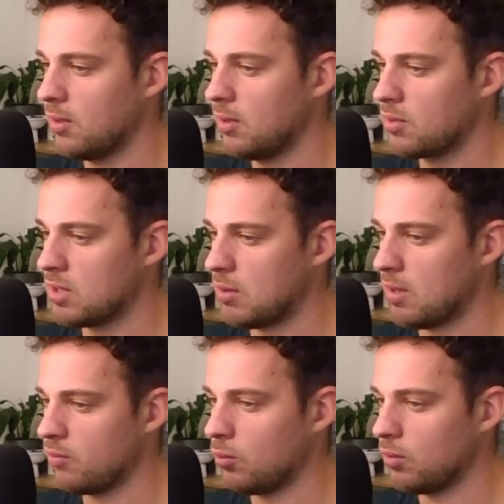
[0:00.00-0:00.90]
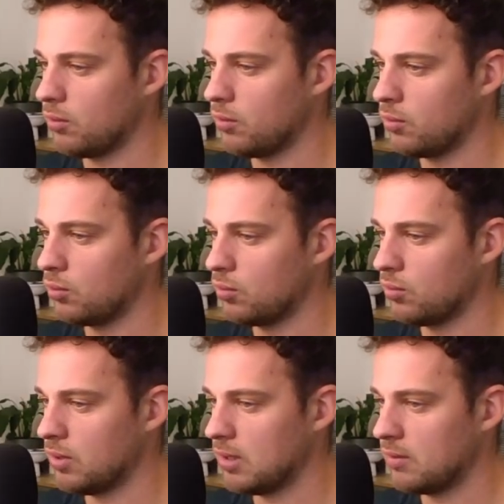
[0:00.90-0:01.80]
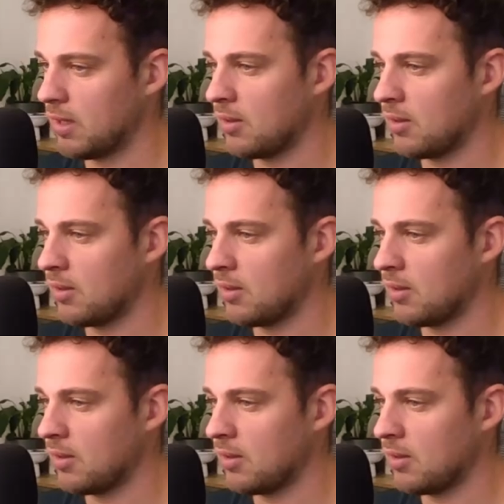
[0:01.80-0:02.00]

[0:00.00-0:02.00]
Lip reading: So now I have 1, 2, 3 attack.